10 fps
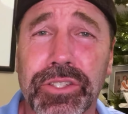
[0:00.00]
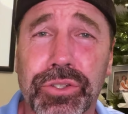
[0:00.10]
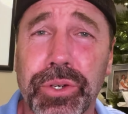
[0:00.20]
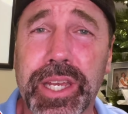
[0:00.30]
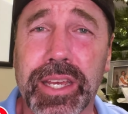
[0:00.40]

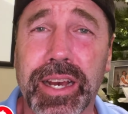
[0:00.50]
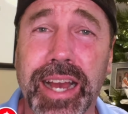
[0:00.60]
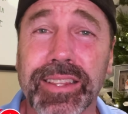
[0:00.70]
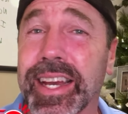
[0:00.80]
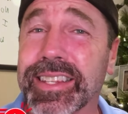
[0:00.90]
tree.
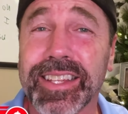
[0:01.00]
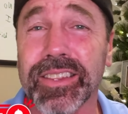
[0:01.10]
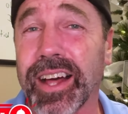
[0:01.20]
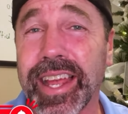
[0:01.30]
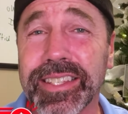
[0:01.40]
I like the
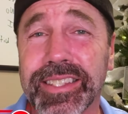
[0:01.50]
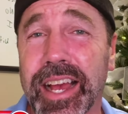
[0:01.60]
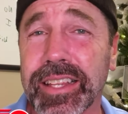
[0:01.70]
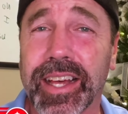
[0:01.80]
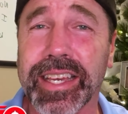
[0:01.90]
lights.
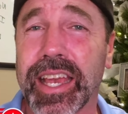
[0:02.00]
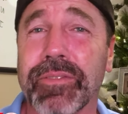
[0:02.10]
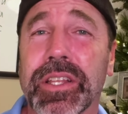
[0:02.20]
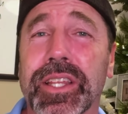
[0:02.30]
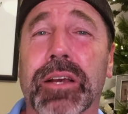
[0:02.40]
I like
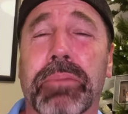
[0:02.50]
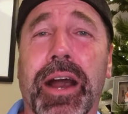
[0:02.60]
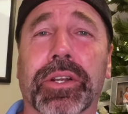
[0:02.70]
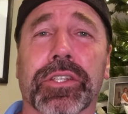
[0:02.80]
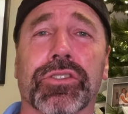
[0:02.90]
everything
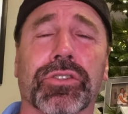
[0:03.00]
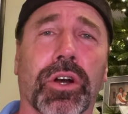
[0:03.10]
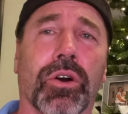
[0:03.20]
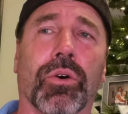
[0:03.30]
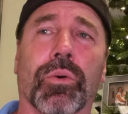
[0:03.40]
about it.
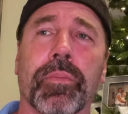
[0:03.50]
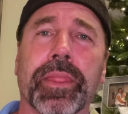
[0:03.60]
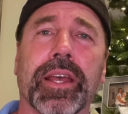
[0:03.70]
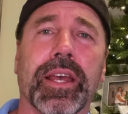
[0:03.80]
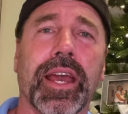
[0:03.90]
So
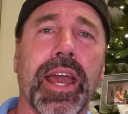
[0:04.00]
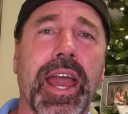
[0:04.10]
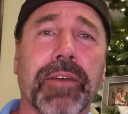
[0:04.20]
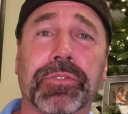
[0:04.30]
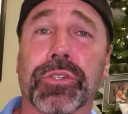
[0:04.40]

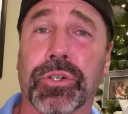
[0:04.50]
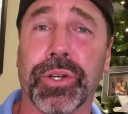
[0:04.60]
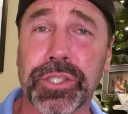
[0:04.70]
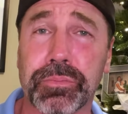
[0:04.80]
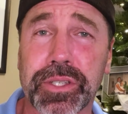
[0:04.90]
after
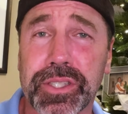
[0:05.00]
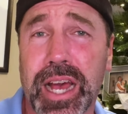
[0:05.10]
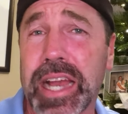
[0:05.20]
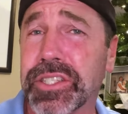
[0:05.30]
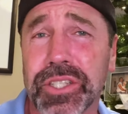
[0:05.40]
Christmas,
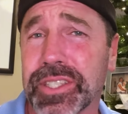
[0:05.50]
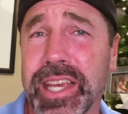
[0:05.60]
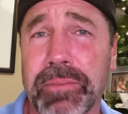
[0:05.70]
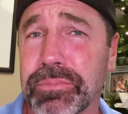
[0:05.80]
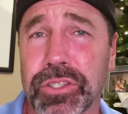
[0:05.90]
I just
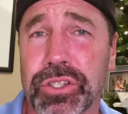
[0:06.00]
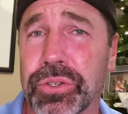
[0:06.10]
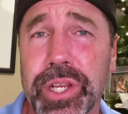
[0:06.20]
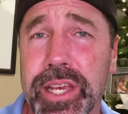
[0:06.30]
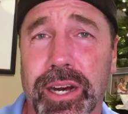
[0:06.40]
kept the
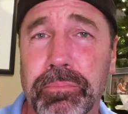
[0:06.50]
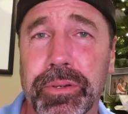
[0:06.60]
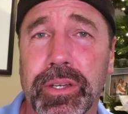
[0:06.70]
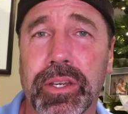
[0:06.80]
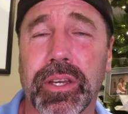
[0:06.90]
tree
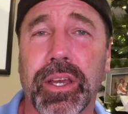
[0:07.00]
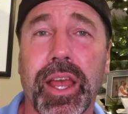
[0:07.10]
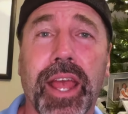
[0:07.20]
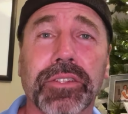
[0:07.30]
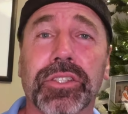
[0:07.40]
up
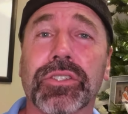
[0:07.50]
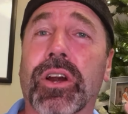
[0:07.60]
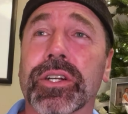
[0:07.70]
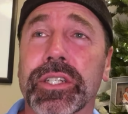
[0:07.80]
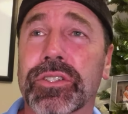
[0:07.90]
and
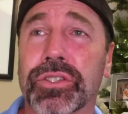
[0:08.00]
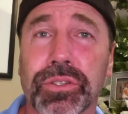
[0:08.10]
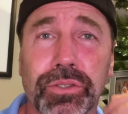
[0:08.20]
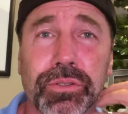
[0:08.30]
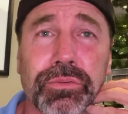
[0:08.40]
started
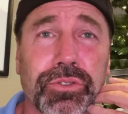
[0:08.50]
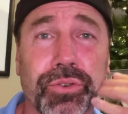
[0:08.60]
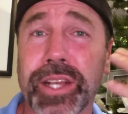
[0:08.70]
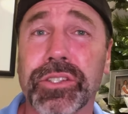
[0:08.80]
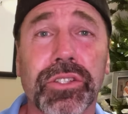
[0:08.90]
to
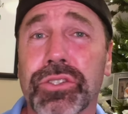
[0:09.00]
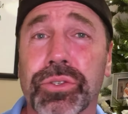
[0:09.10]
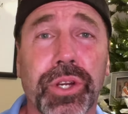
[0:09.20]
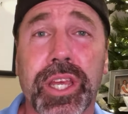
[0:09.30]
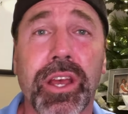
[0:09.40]
dress the
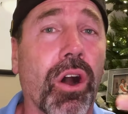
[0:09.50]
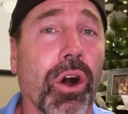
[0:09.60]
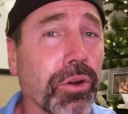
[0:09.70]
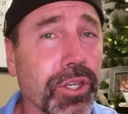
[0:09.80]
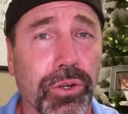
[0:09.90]
tree
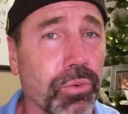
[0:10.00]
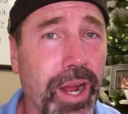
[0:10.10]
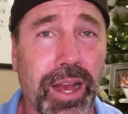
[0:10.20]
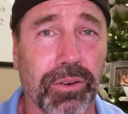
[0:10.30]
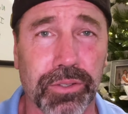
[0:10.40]
all year
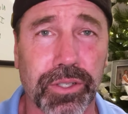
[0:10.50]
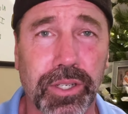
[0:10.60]
round.